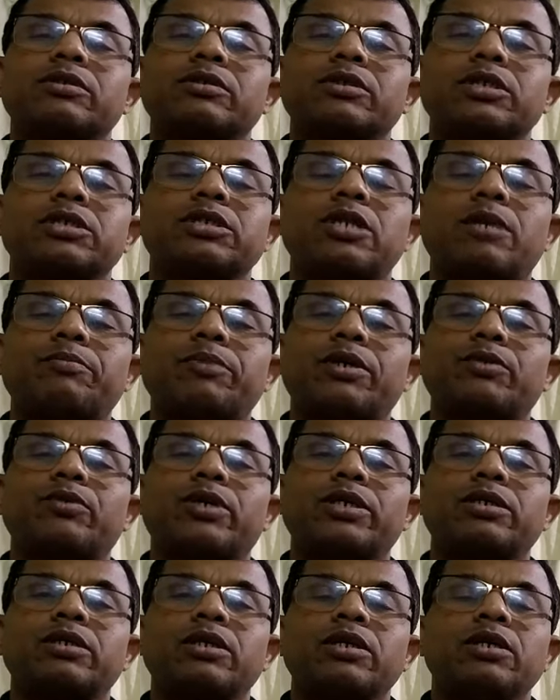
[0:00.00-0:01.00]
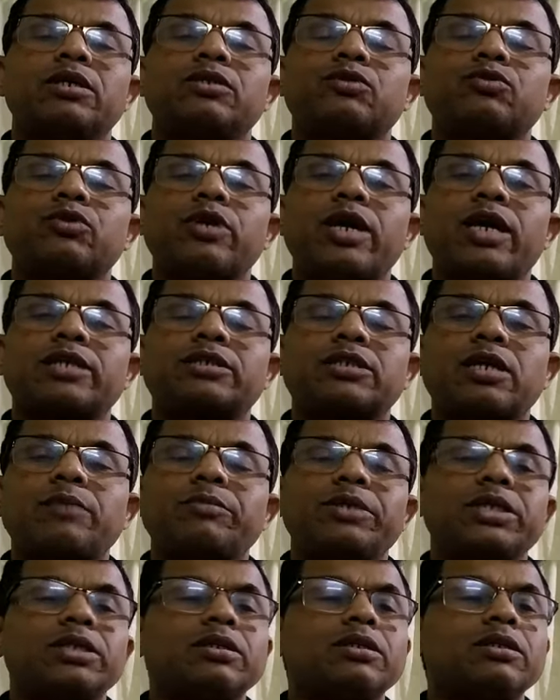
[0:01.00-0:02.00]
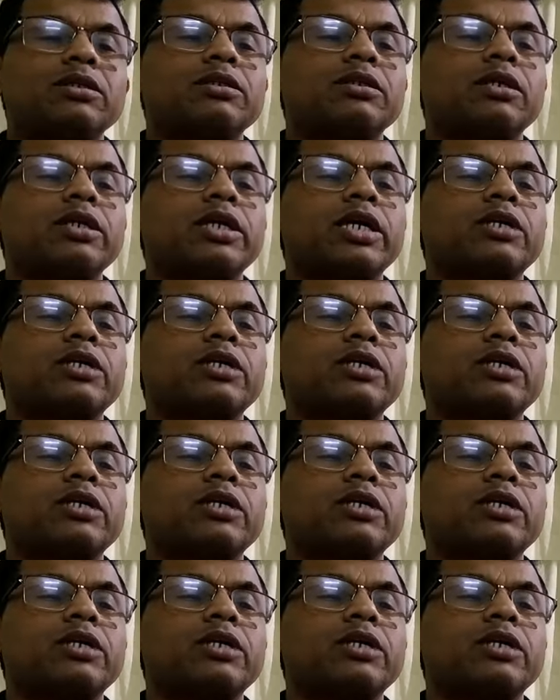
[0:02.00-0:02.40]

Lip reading: That's number one, to examine the